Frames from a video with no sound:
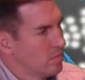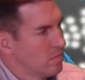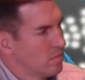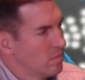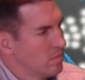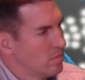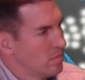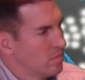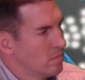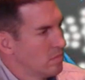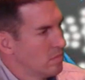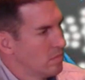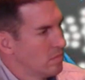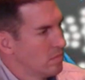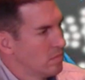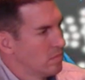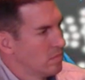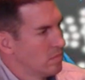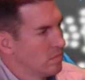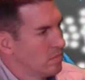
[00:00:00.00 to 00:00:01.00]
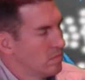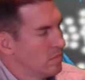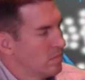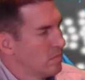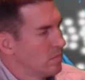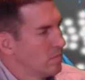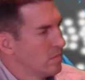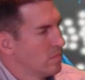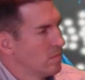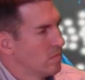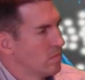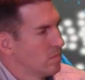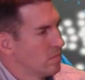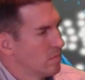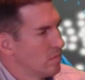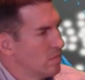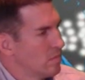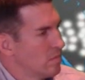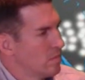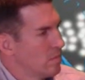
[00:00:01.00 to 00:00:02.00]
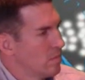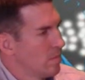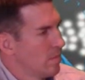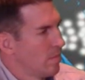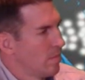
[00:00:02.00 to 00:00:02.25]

The person shown says nothing.